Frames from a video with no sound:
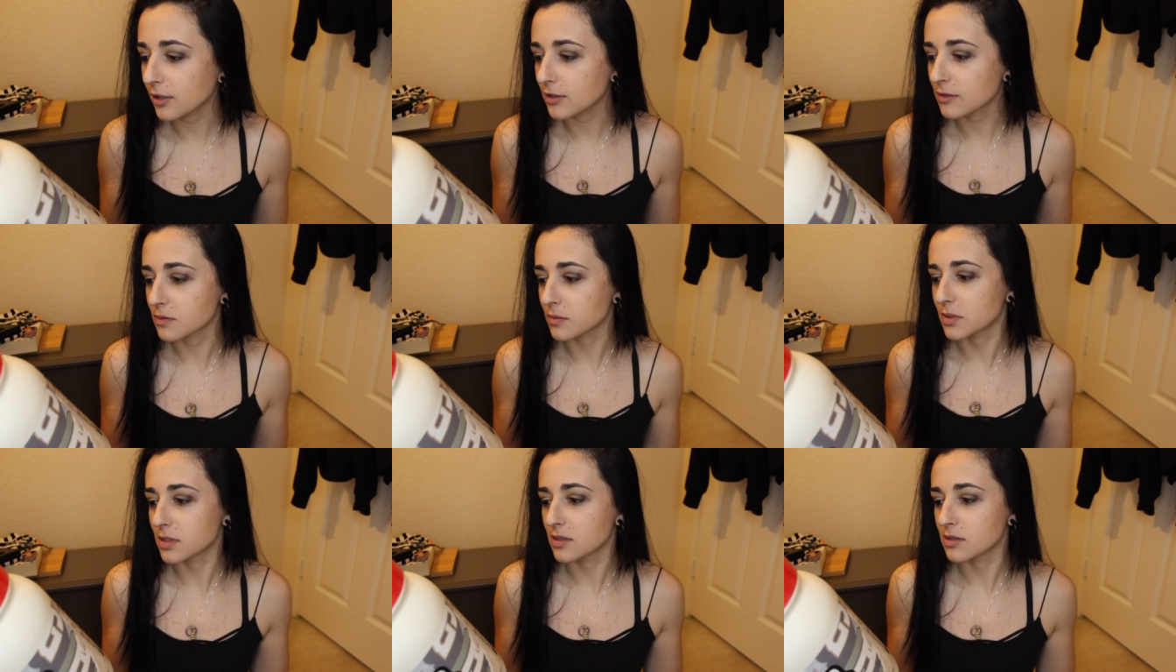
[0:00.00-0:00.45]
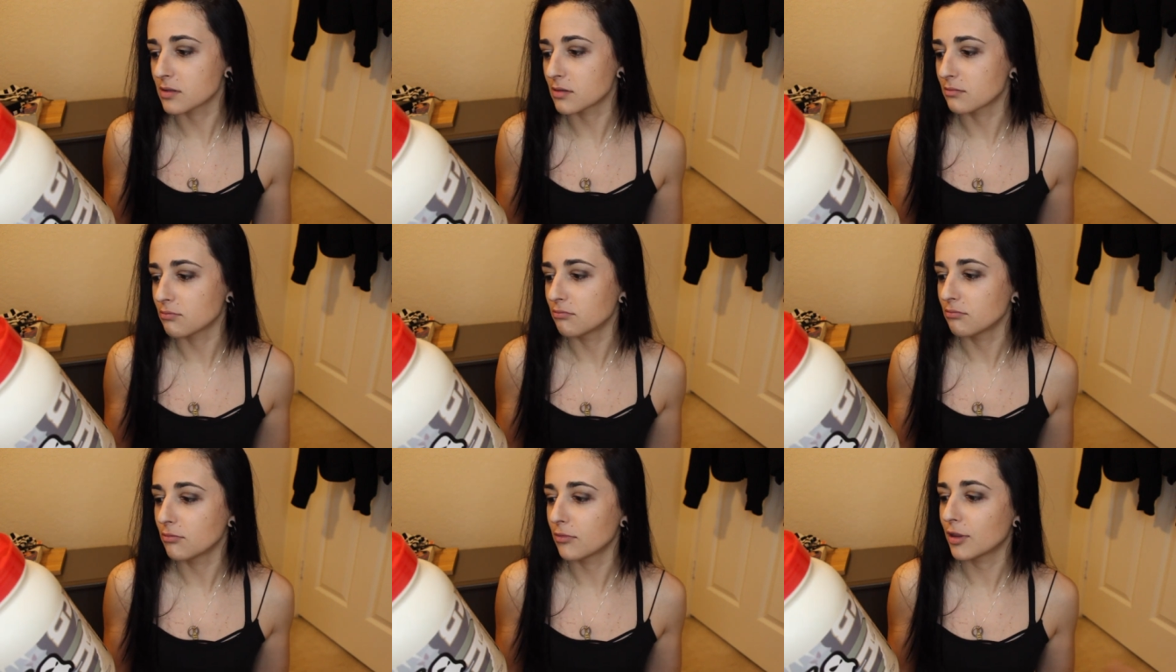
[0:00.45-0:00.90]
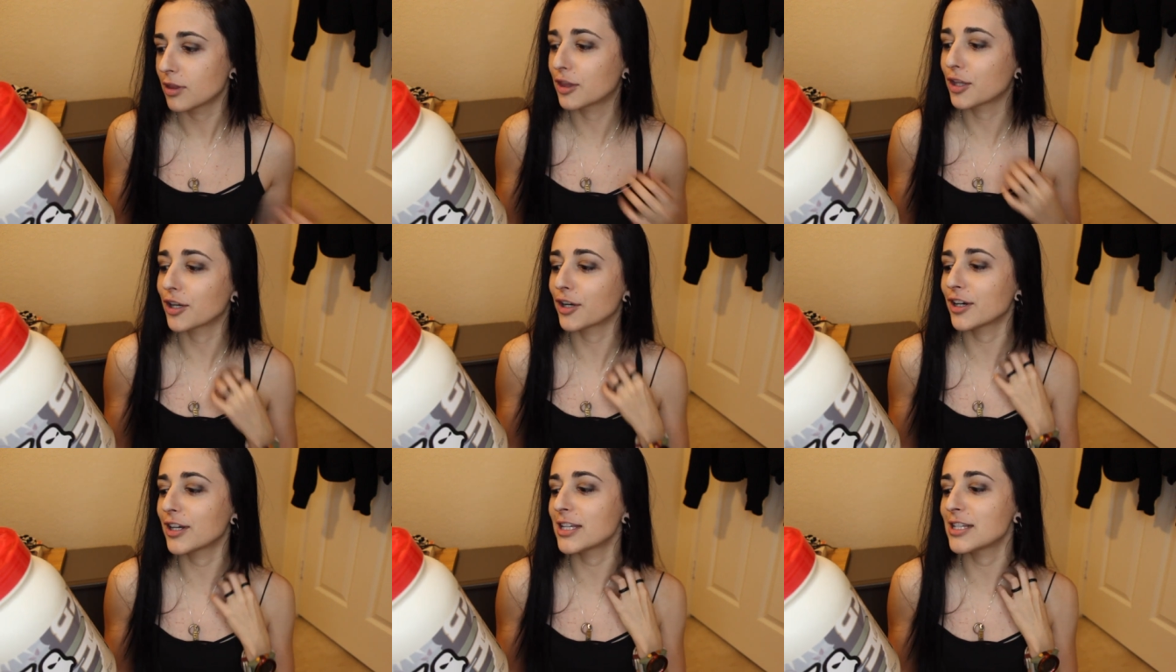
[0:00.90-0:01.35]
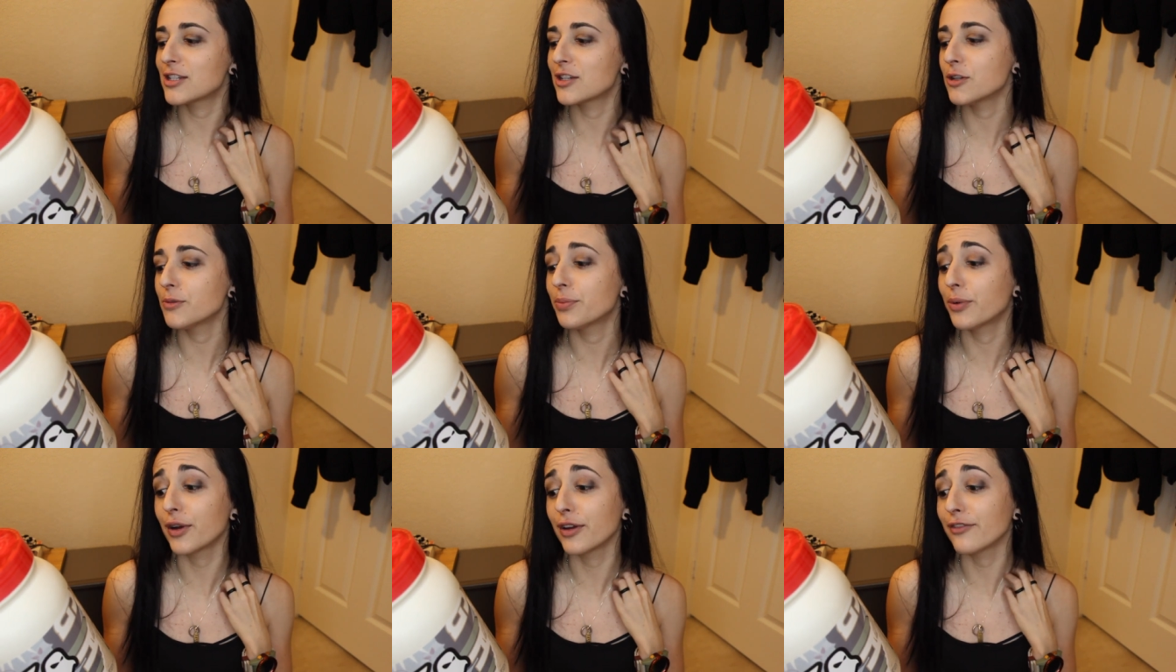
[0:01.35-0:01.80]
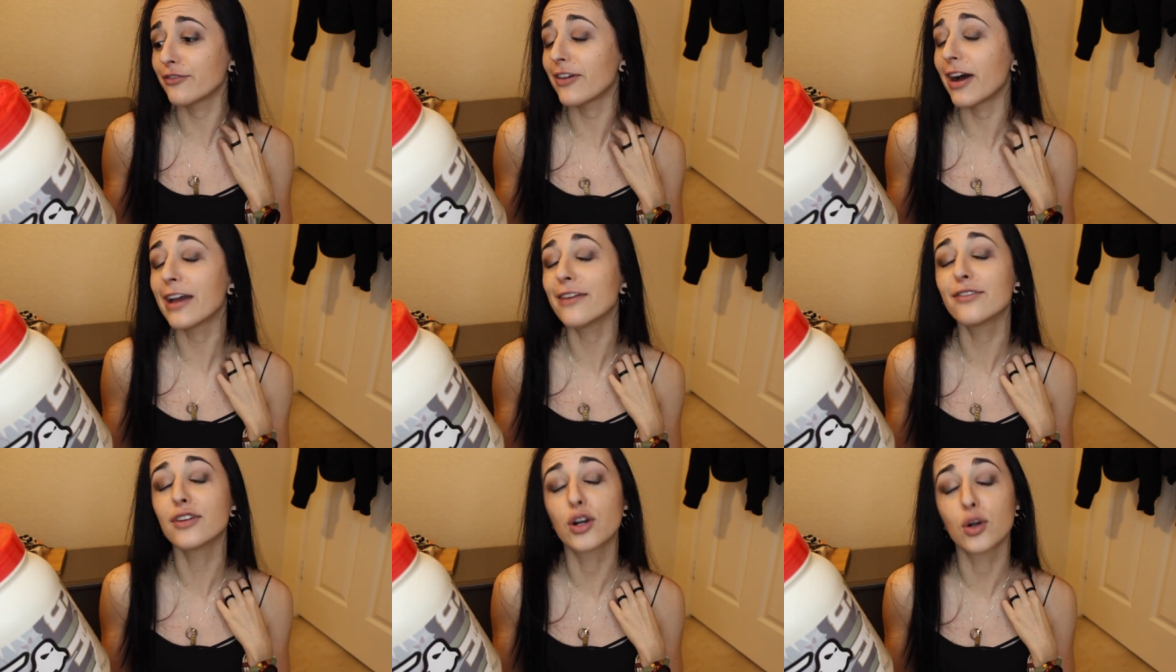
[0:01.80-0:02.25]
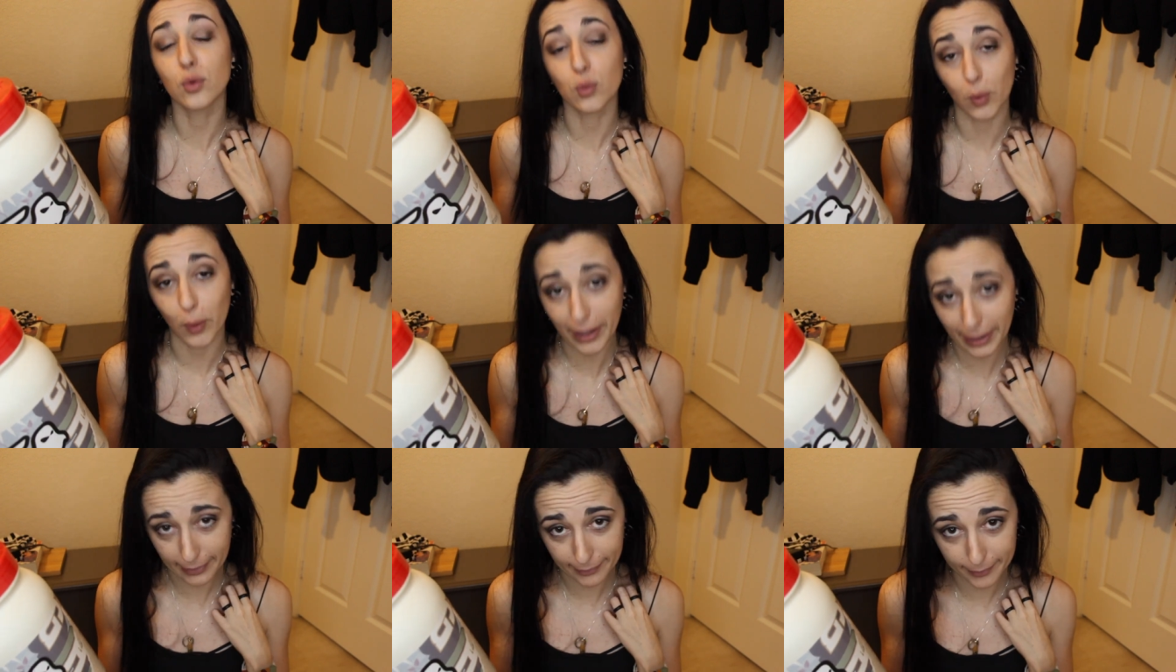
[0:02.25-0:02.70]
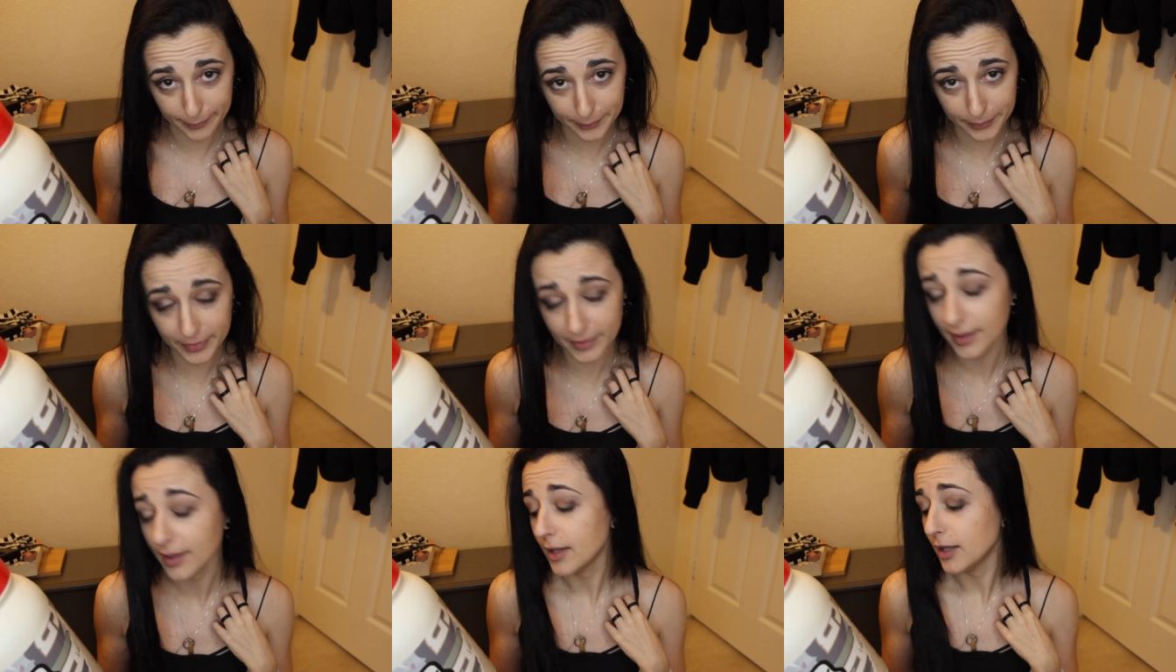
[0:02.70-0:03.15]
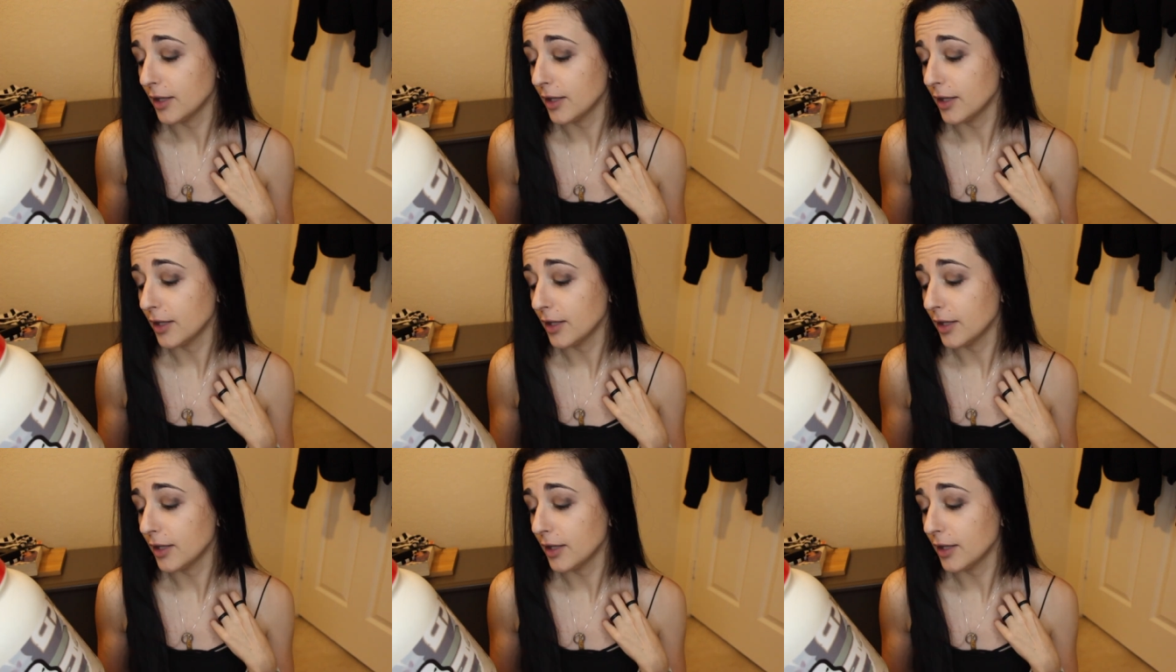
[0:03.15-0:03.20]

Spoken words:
This one's 32.5 grams.